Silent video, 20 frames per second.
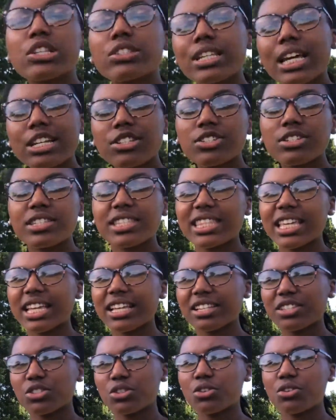So I just
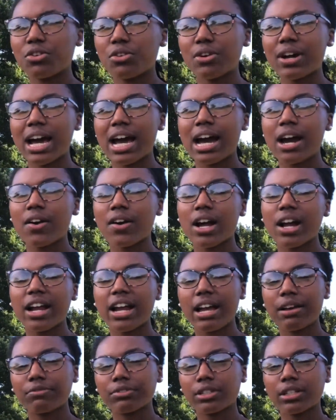think it's cool how our
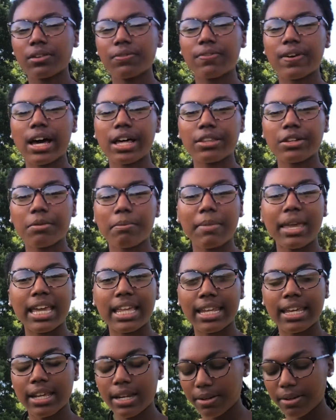Heavenly Father made it.